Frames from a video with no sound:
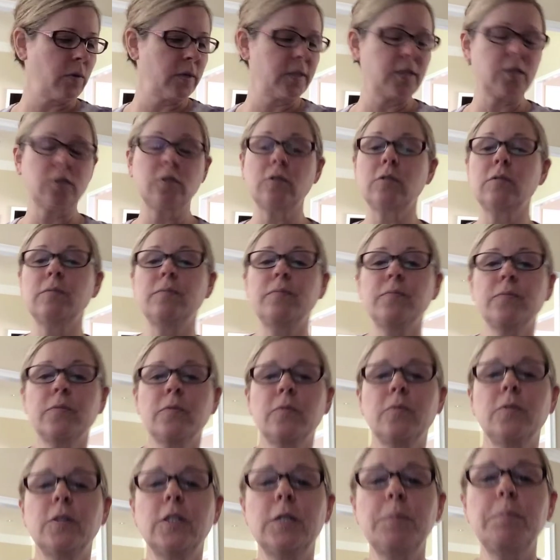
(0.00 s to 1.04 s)
Russell
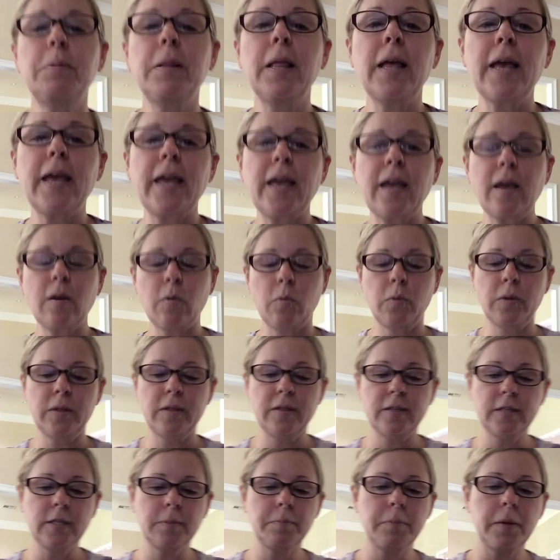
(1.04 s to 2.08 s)
was playing
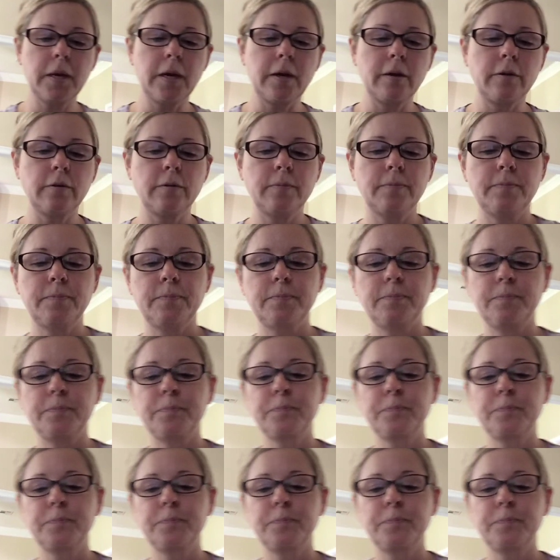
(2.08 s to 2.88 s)
with this bottle.